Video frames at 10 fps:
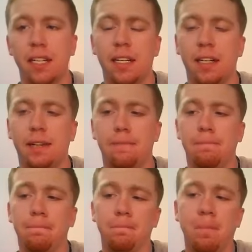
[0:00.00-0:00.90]

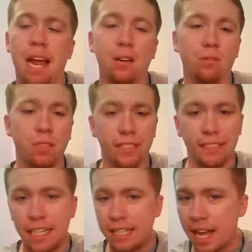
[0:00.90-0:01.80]
I don't really
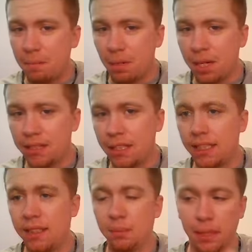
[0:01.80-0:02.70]
like that
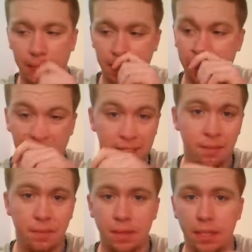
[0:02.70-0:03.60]
process because
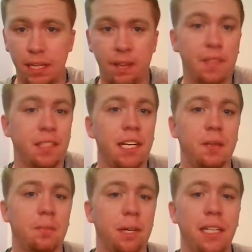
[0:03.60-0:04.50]
if the
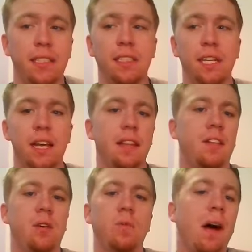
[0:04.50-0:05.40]
leather breaks, then
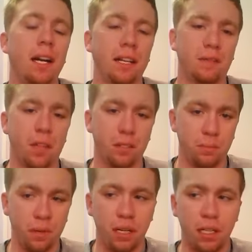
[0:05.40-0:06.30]
the whole pocket falls
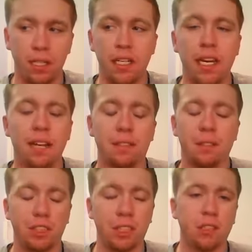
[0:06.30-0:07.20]
apart, and then you have to
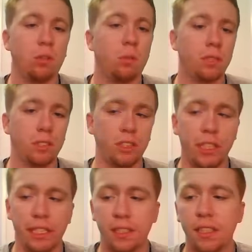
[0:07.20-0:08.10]
adjust a whole bunch of
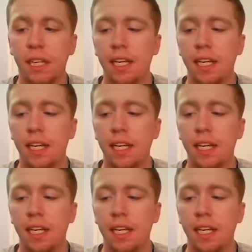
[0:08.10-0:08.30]
strings.